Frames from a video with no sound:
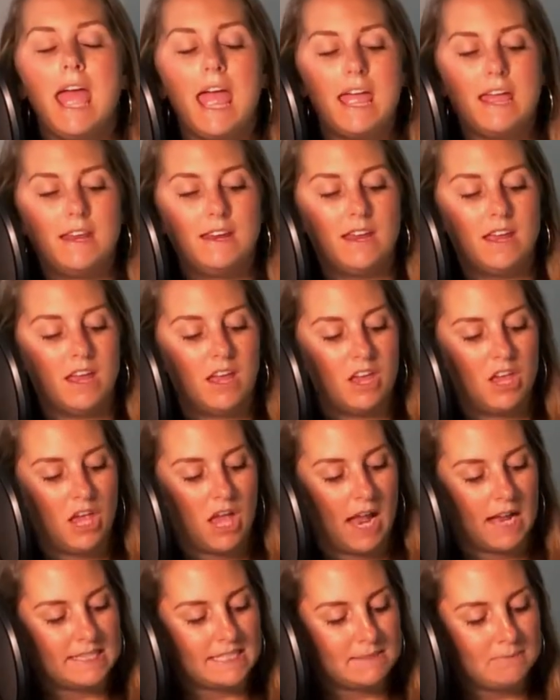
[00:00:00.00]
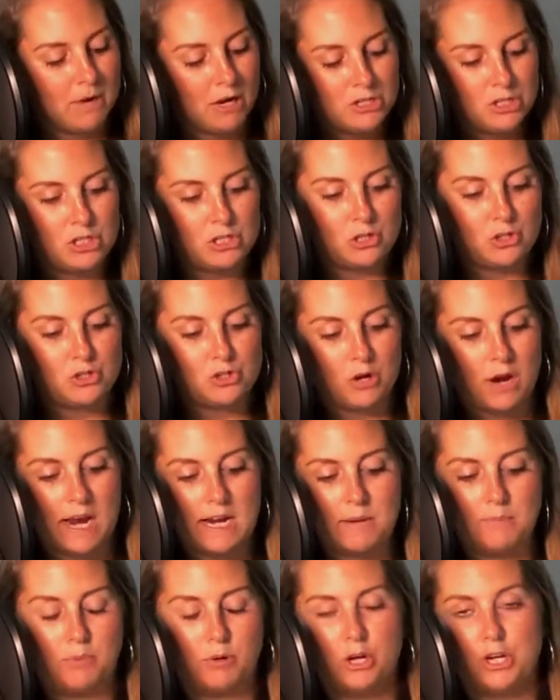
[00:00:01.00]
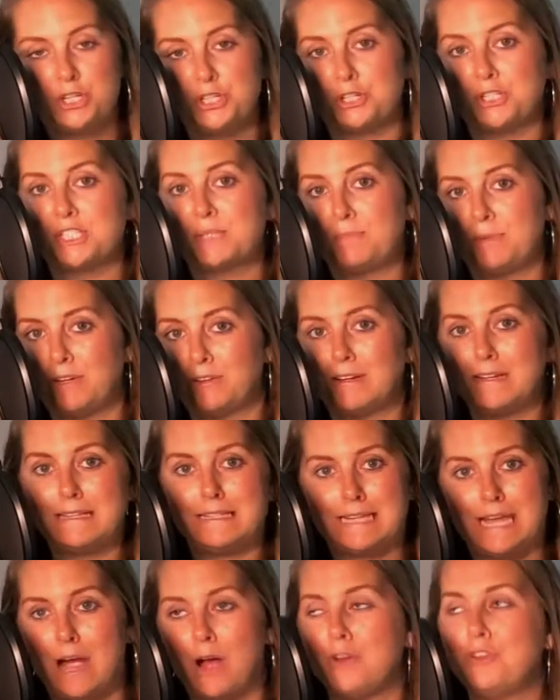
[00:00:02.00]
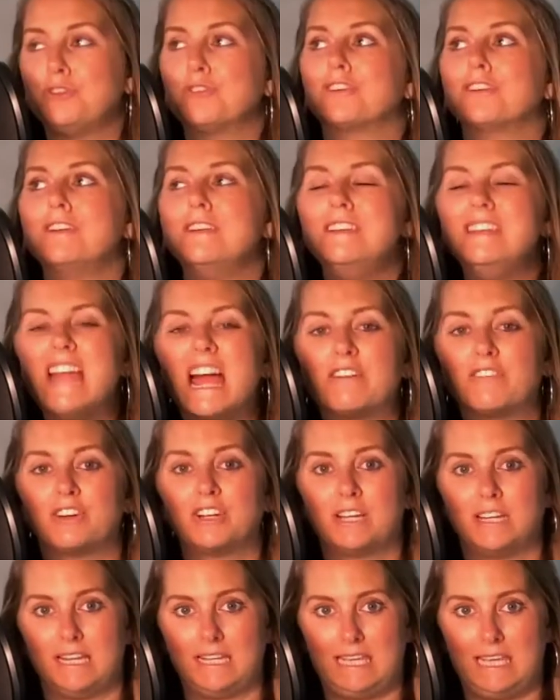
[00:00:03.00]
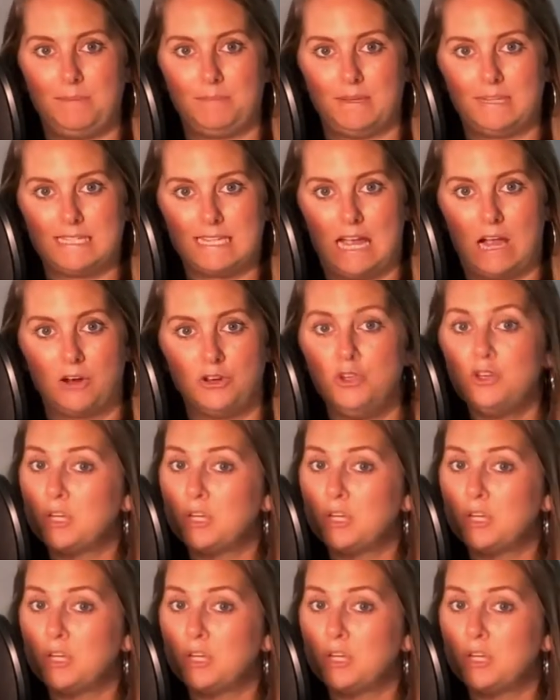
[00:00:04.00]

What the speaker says: And as much as you try to push your spirit down, you're never going to keep it down.